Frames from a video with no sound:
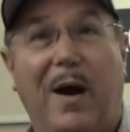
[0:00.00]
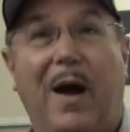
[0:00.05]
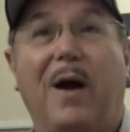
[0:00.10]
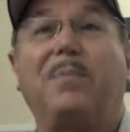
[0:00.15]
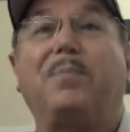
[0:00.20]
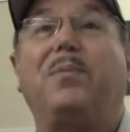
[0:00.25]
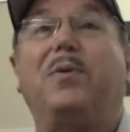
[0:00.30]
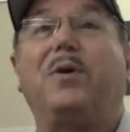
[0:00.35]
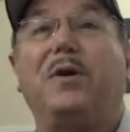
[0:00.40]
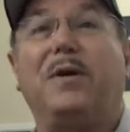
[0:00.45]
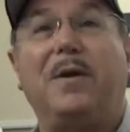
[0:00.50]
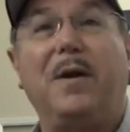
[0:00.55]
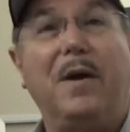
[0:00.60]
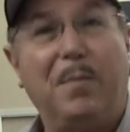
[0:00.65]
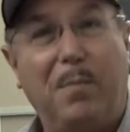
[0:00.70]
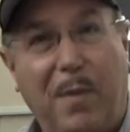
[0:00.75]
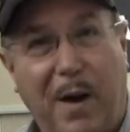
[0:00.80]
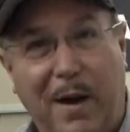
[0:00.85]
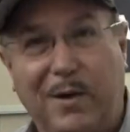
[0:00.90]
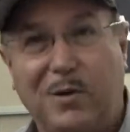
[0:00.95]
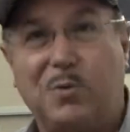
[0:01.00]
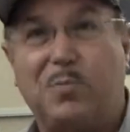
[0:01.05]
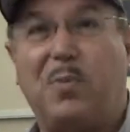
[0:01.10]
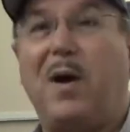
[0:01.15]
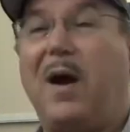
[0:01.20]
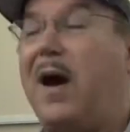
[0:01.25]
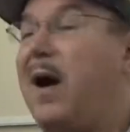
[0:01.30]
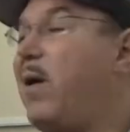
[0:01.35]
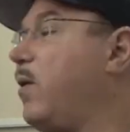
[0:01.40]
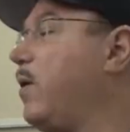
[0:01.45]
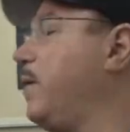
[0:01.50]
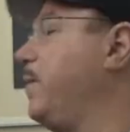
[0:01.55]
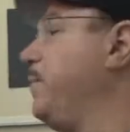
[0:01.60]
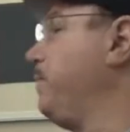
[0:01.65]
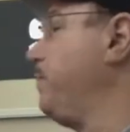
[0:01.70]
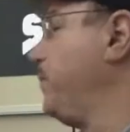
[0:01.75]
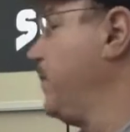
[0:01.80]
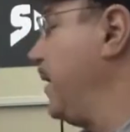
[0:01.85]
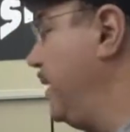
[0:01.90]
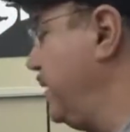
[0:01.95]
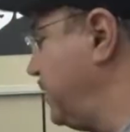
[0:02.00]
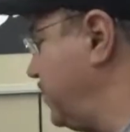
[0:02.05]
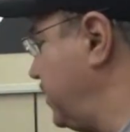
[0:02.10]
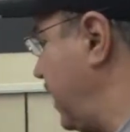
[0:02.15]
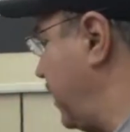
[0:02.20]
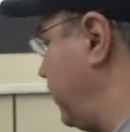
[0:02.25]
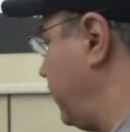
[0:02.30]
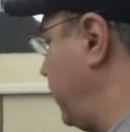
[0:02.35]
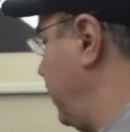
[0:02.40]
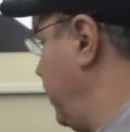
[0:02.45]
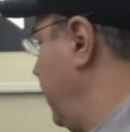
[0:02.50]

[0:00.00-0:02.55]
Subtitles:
output, miles per hour, etc.